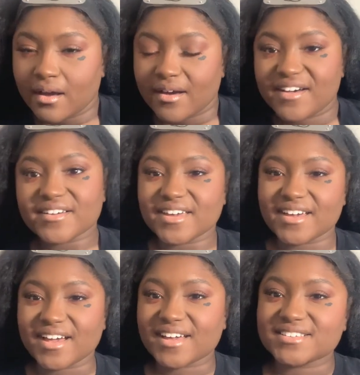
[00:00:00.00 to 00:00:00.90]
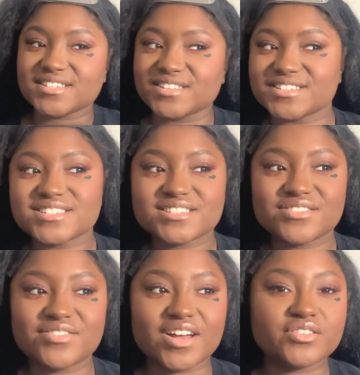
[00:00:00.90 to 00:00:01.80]
Okay guys, so this is the
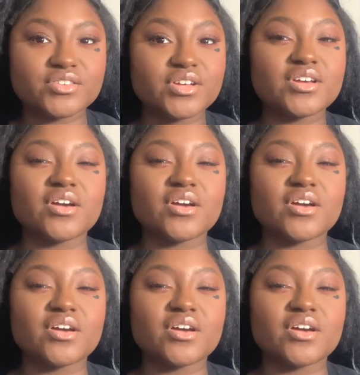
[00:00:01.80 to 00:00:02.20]
final look.